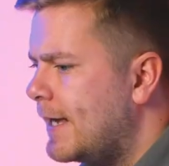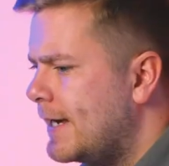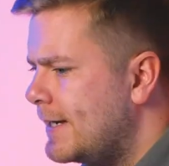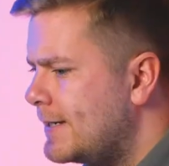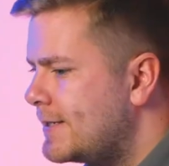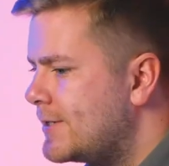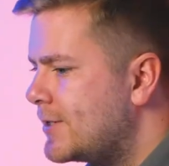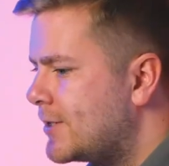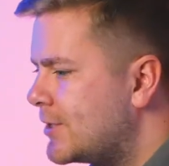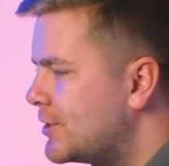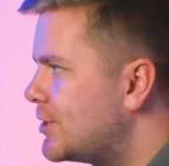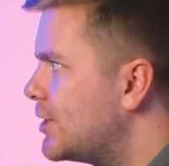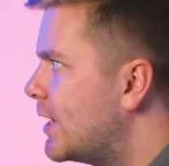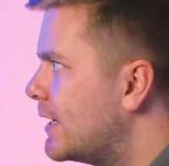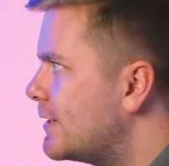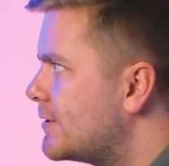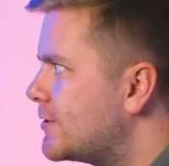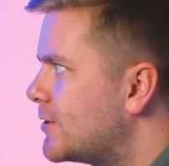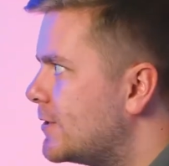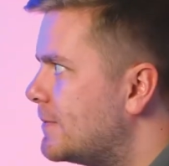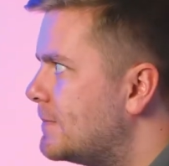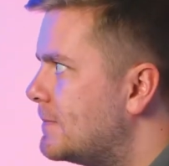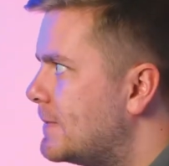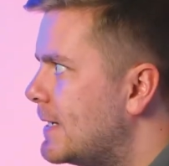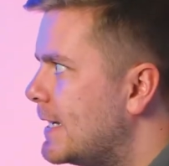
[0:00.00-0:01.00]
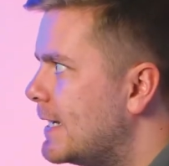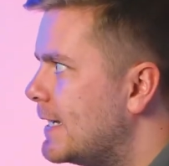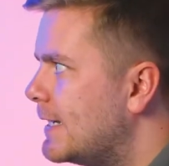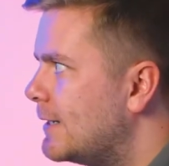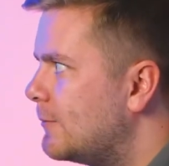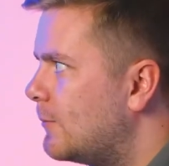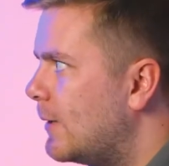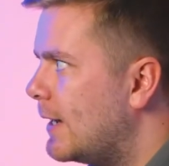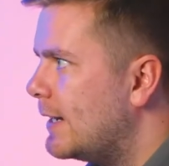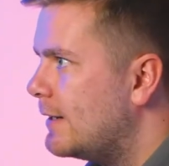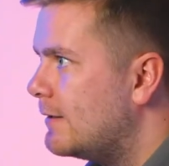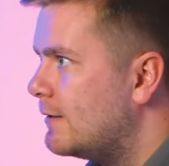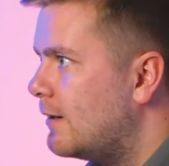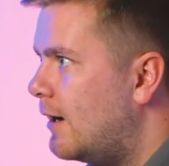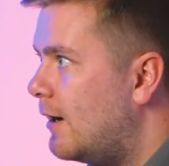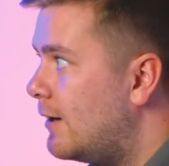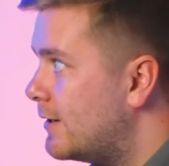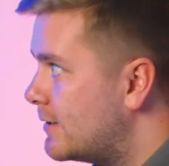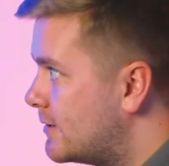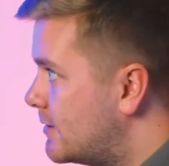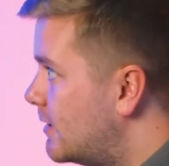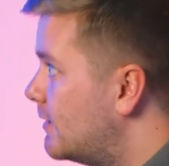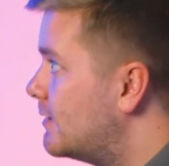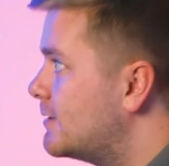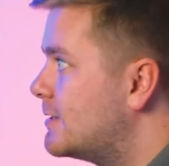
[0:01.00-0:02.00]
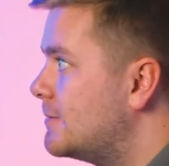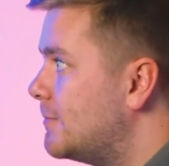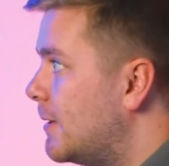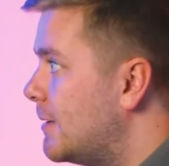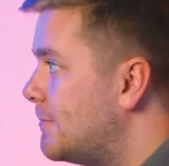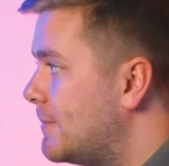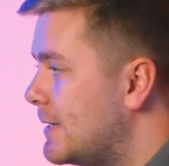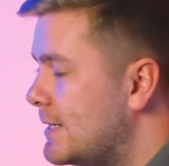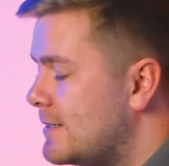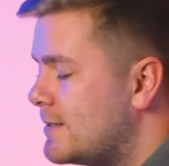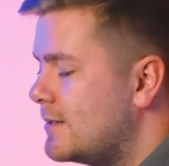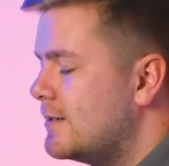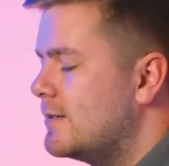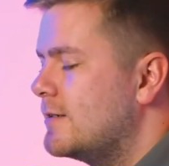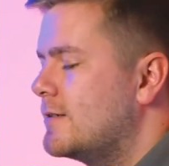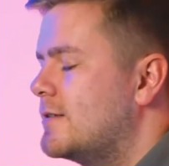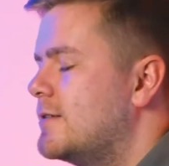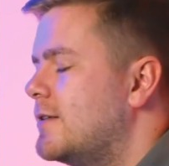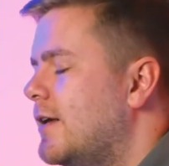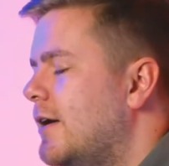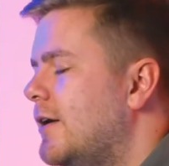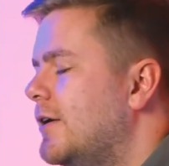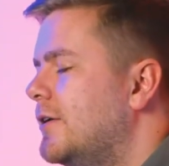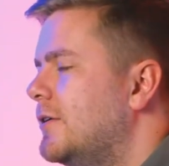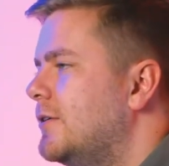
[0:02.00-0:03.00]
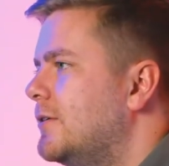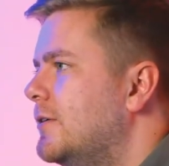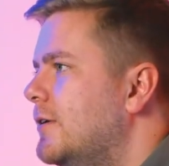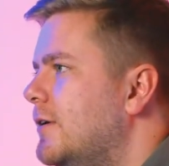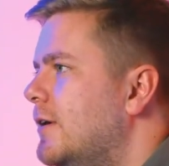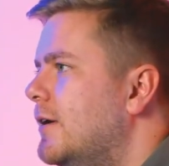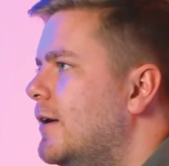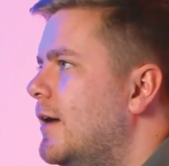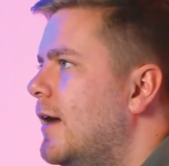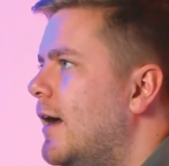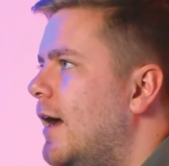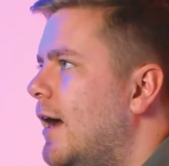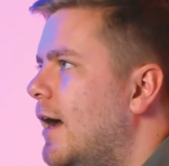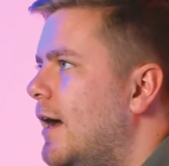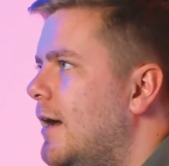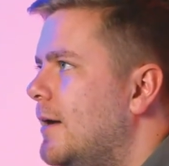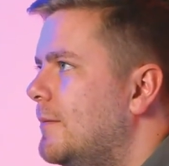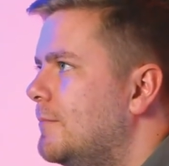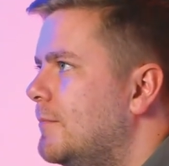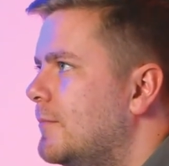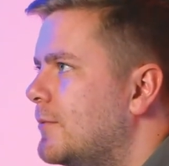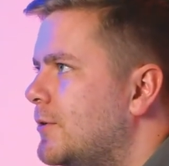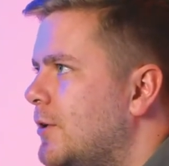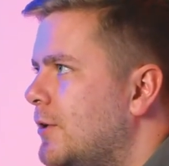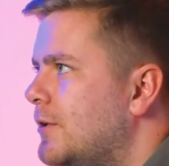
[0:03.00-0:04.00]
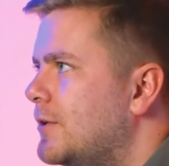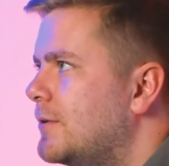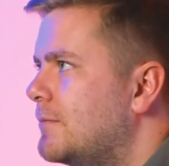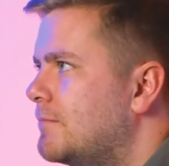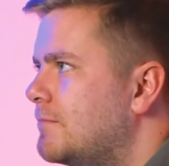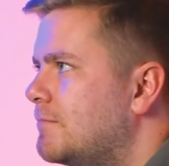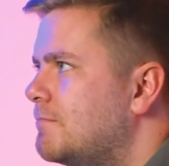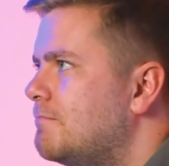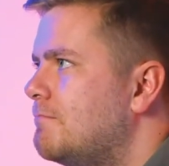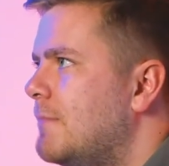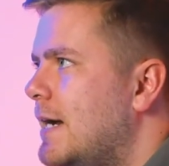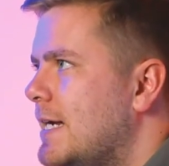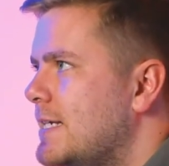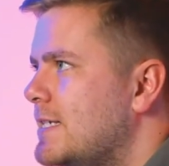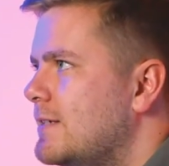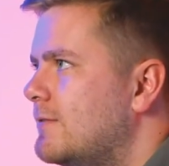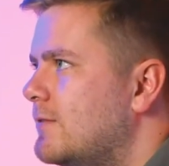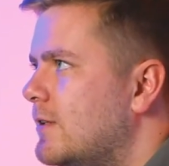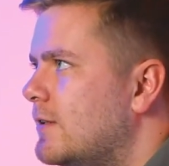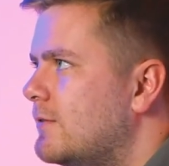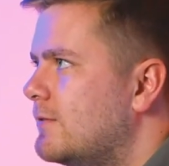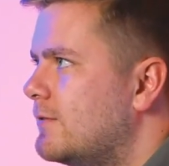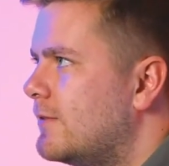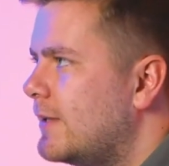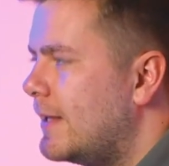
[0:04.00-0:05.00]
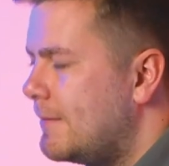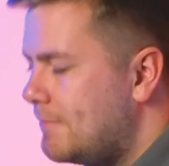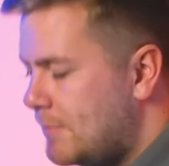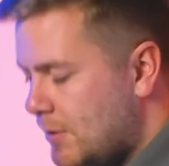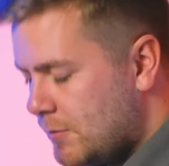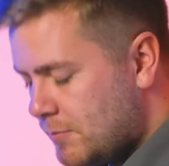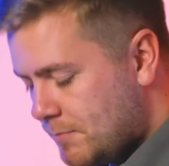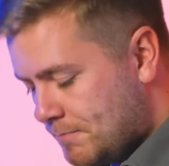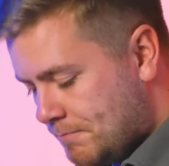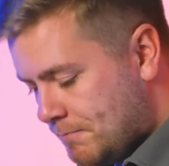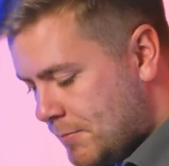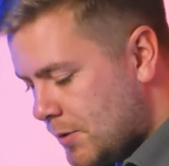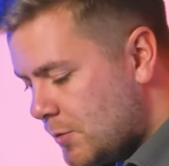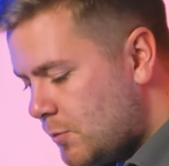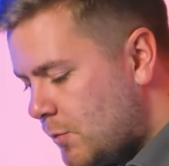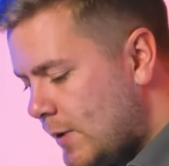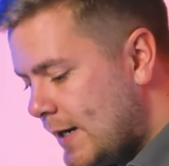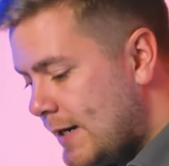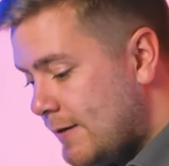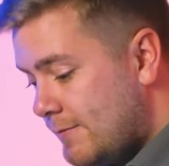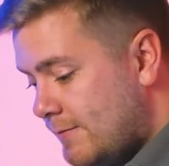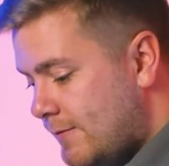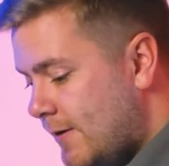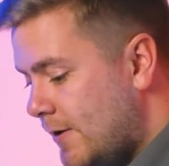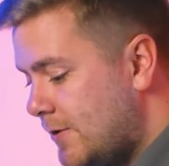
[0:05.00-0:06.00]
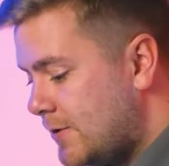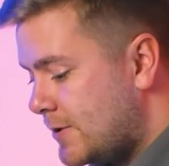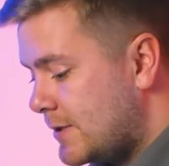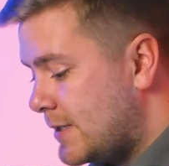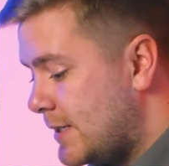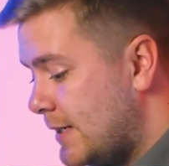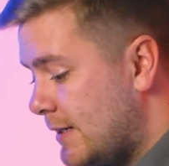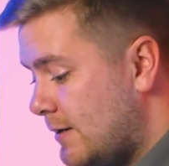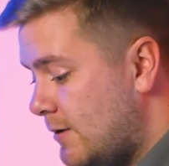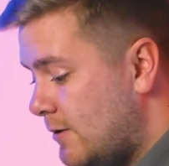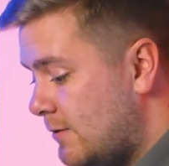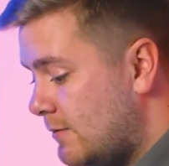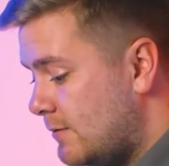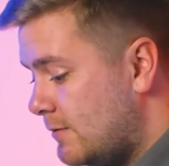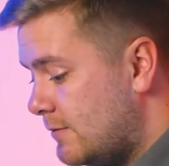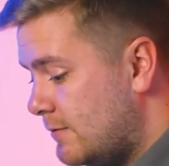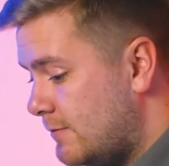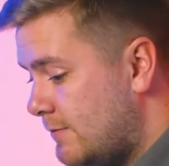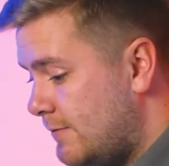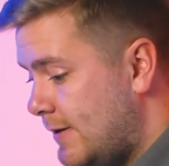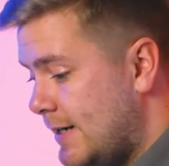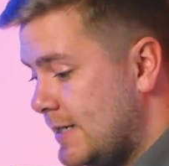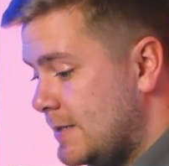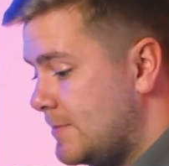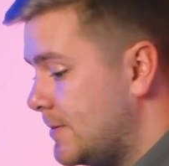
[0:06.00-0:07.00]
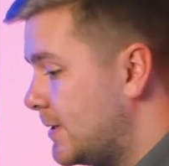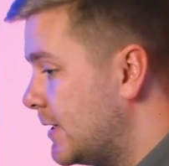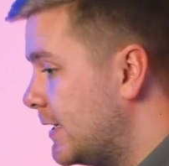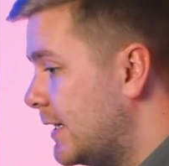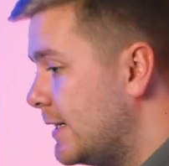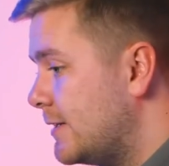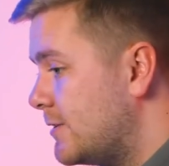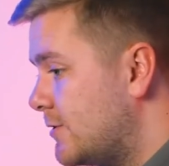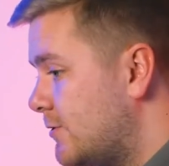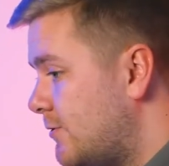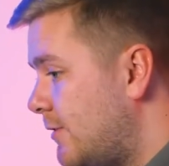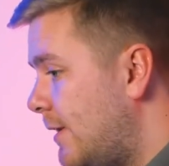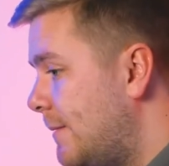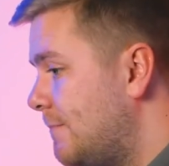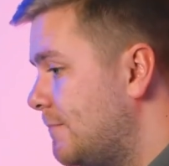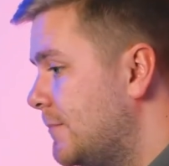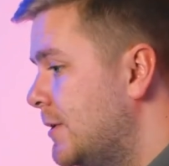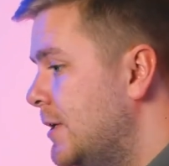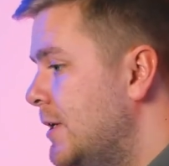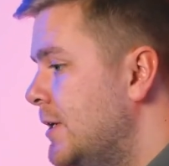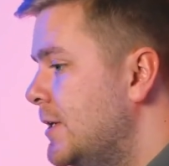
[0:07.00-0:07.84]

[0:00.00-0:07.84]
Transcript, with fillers: they took a chance on me when yeah. I started my business. So um, got a massive love for them. But but we're focusing on Facebook and Instagram.